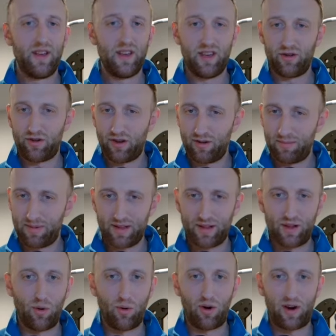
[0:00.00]
You could be
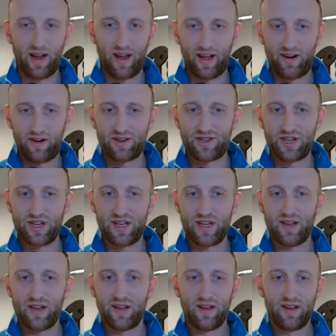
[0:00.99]
lower
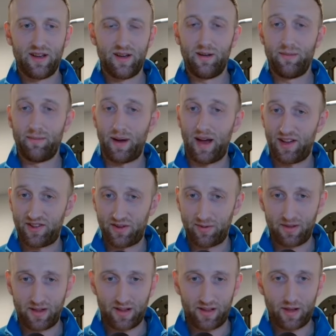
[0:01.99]
energy,
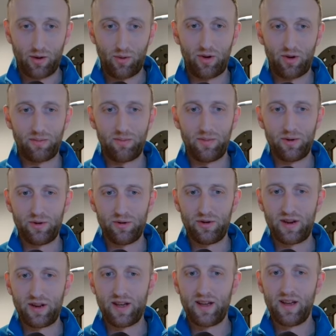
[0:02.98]
possibly lower
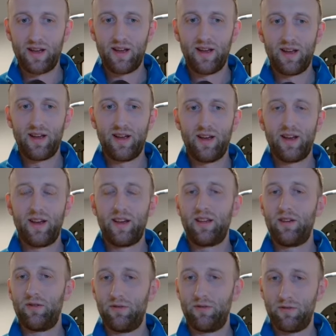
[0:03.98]
mood.
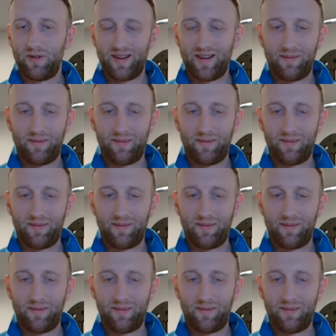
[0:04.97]
You